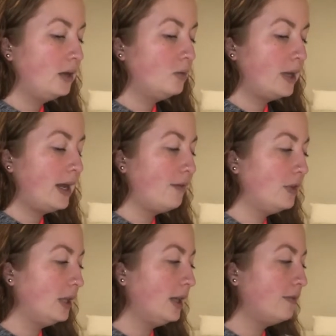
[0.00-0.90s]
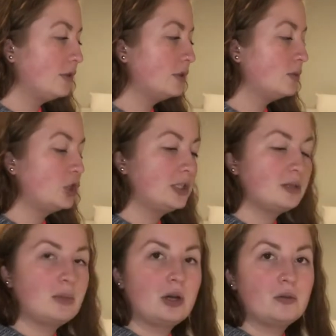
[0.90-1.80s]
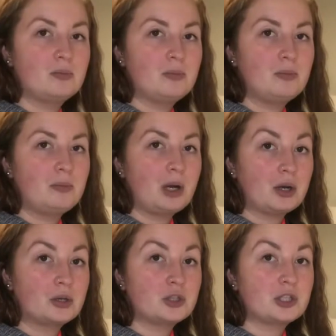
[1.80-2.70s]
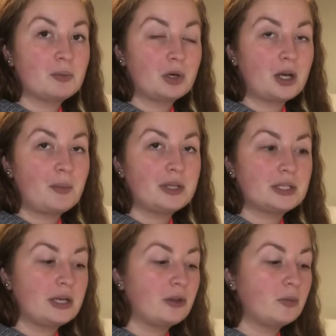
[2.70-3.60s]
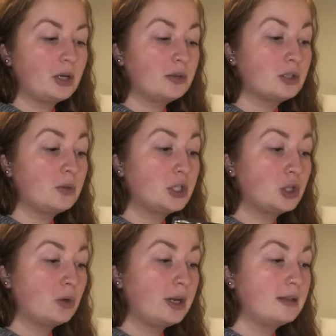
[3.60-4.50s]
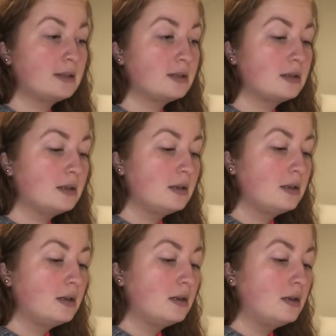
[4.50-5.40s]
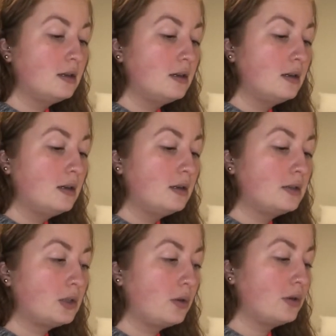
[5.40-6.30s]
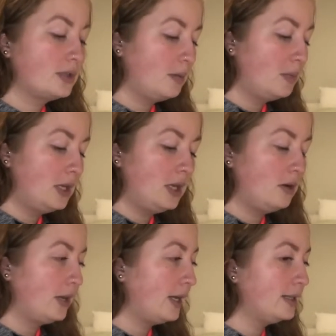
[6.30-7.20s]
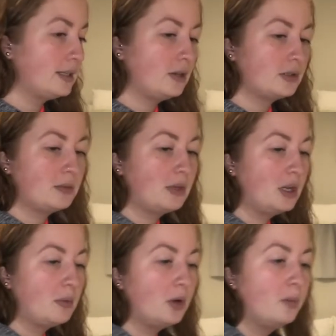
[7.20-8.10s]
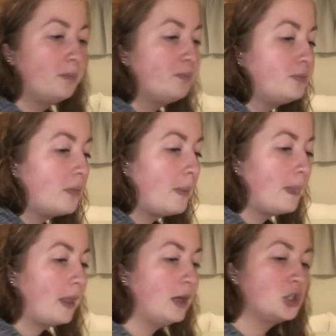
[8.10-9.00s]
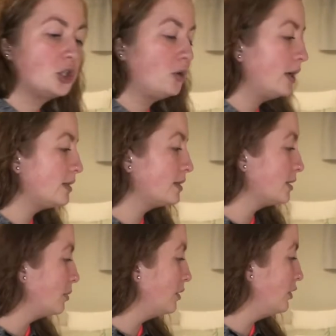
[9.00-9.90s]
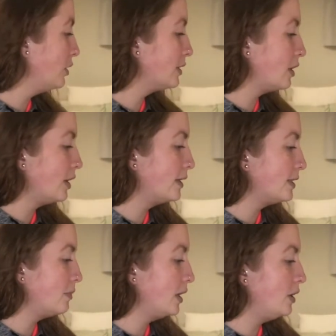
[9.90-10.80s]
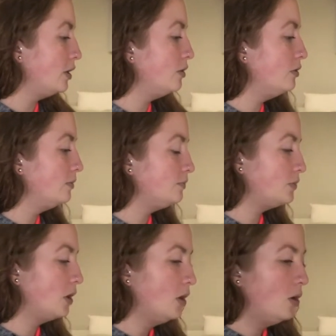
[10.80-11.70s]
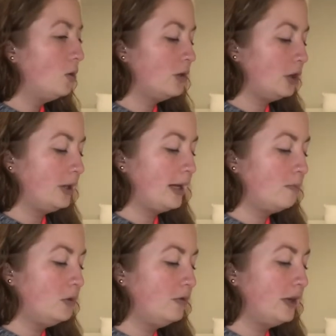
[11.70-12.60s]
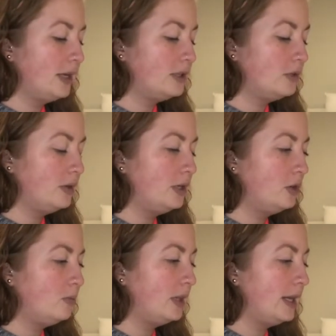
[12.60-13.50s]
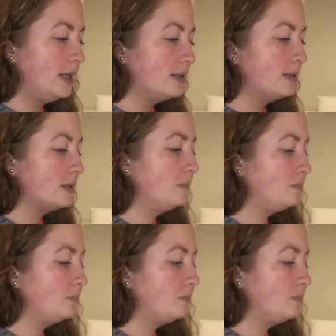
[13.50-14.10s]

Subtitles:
we have the Lovers, which is about partnership or coming together, but also a choice. So there's something here, like I said, there's something about a choice. Some of you are starting something new, or you're like moving into a new place.